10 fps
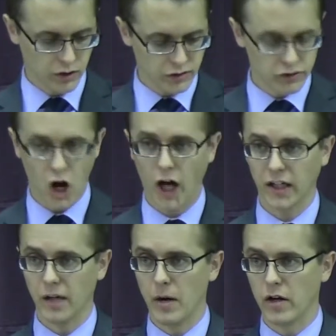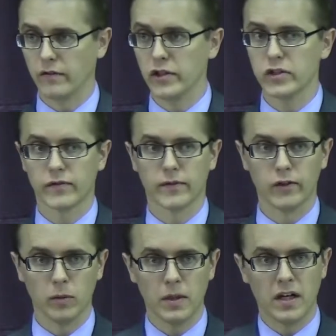This is talking about a future
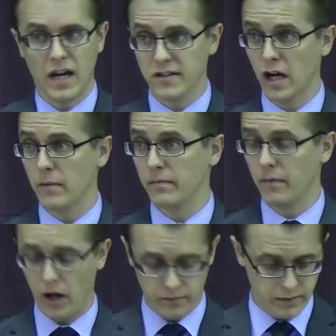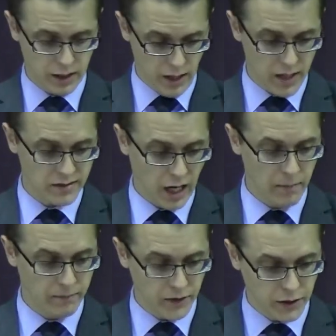fulfillment, an end time, end
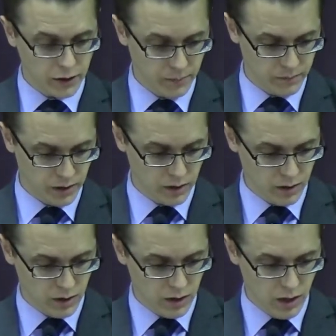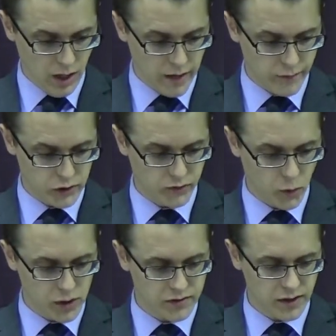time figure. And in verse
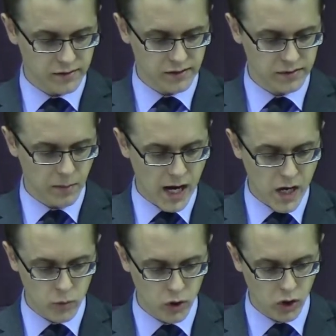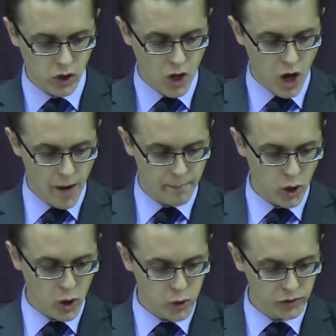four it says, "This man will
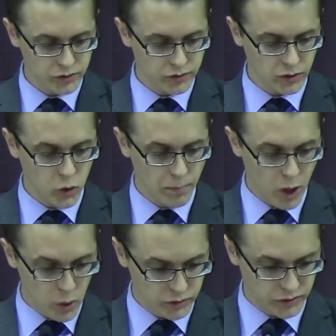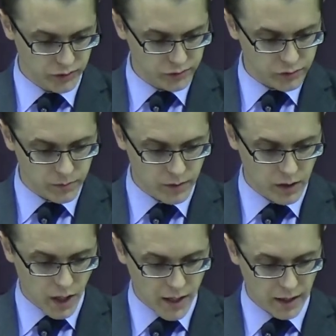oppose, who opposes
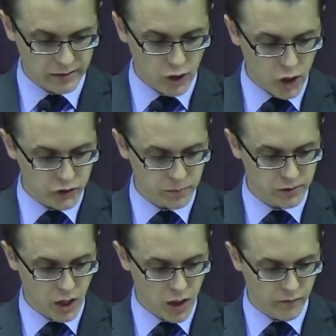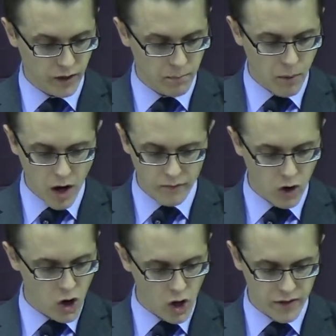and exalts himself above
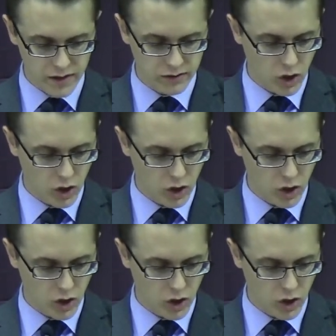all that is